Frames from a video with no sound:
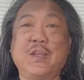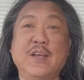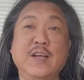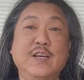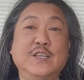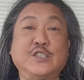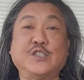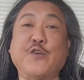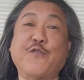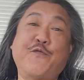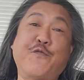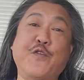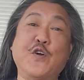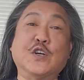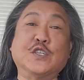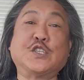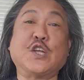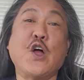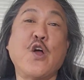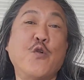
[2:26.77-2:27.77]
So
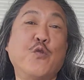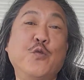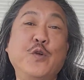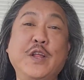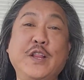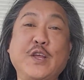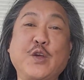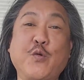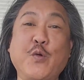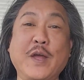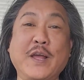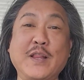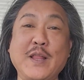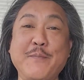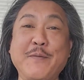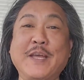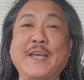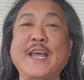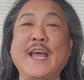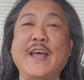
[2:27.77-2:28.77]
first, really quick, let me
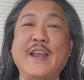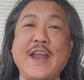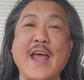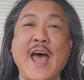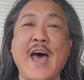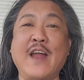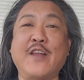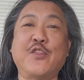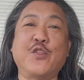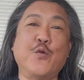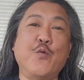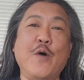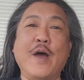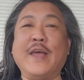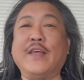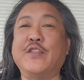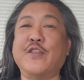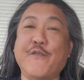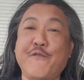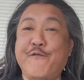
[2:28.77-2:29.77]
get out of the way
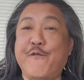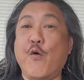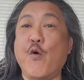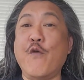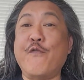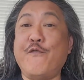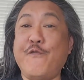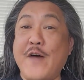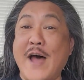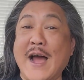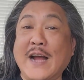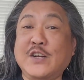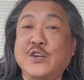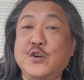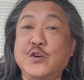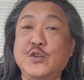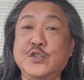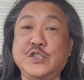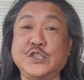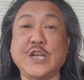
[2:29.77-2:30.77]
the 4
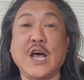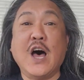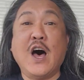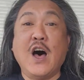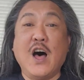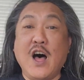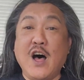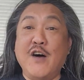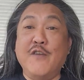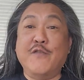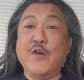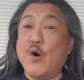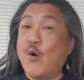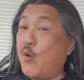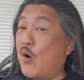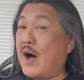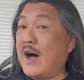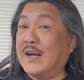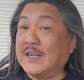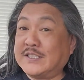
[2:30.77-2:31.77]
factors of
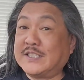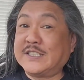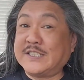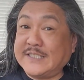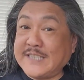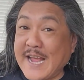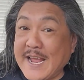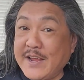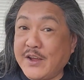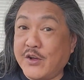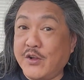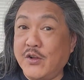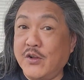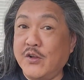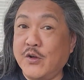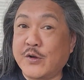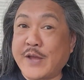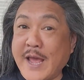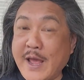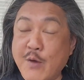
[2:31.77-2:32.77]
a sale,
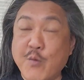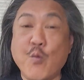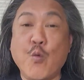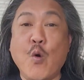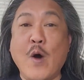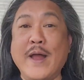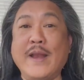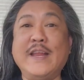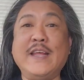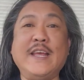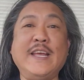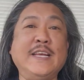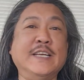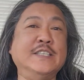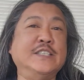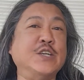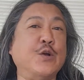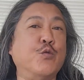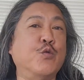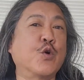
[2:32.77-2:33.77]
okay? What
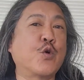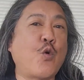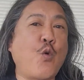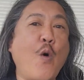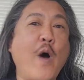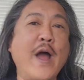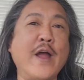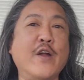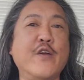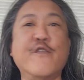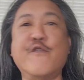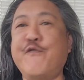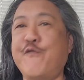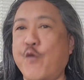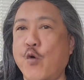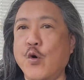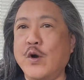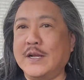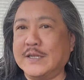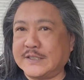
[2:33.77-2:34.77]
is required
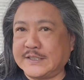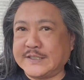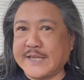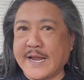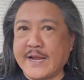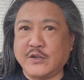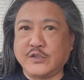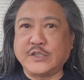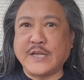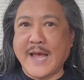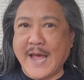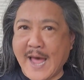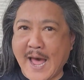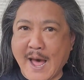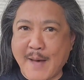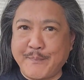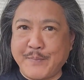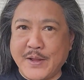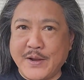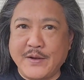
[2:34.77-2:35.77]
for a sale to
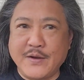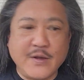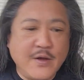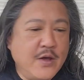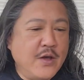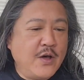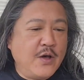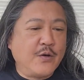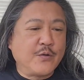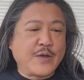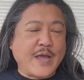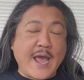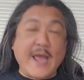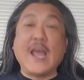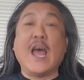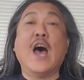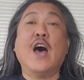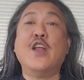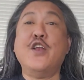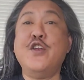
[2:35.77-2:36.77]
happen, okay?
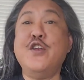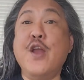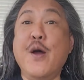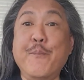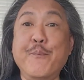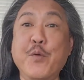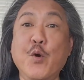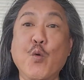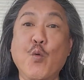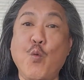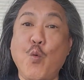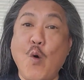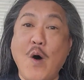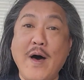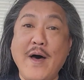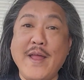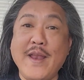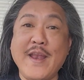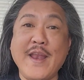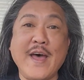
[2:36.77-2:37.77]
Number
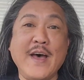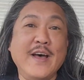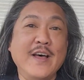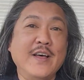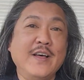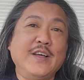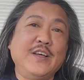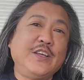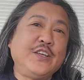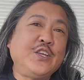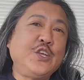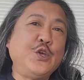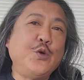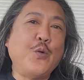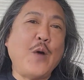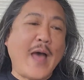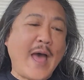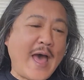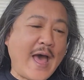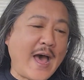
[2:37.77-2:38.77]
1, you
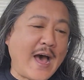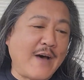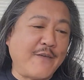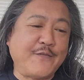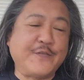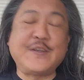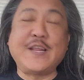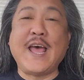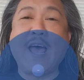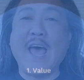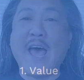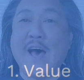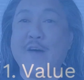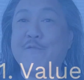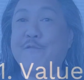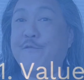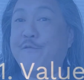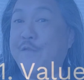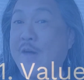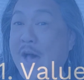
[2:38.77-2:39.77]
have to have
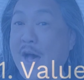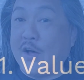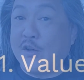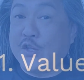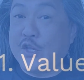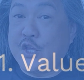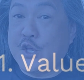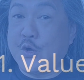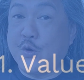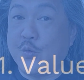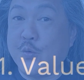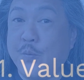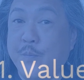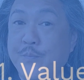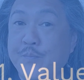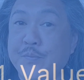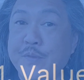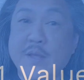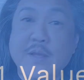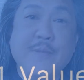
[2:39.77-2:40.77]
value.
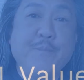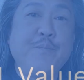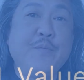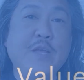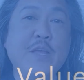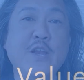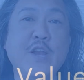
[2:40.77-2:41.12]
In